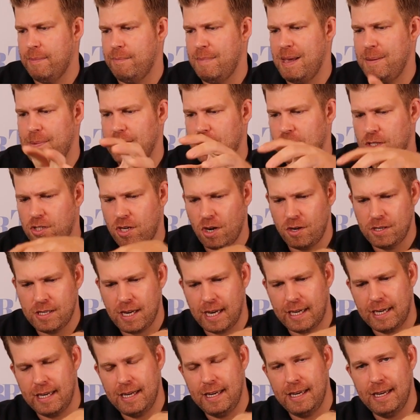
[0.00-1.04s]
Maybe it just goes
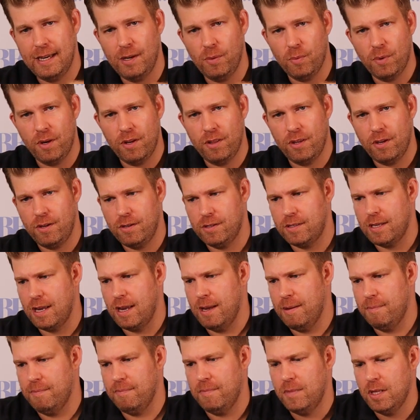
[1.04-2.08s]
like in one of those
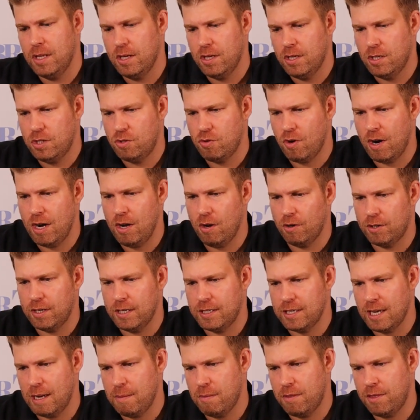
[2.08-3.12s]
dry locker
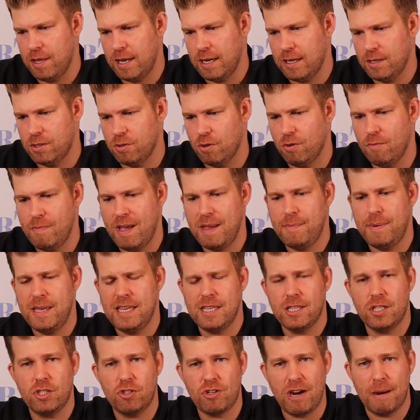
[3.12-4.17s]
type things, or maybe
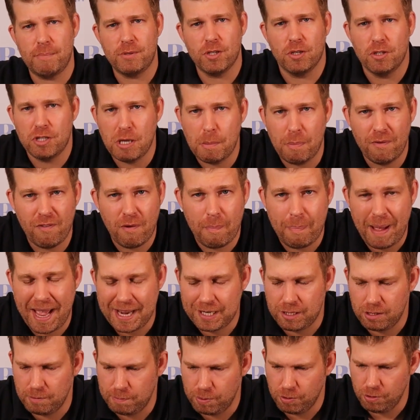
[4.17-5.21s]
strapped on top of a
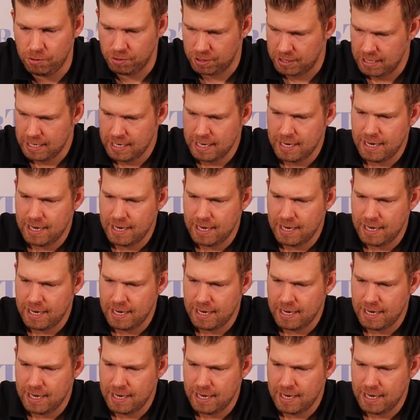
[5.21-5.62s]
paddleboard.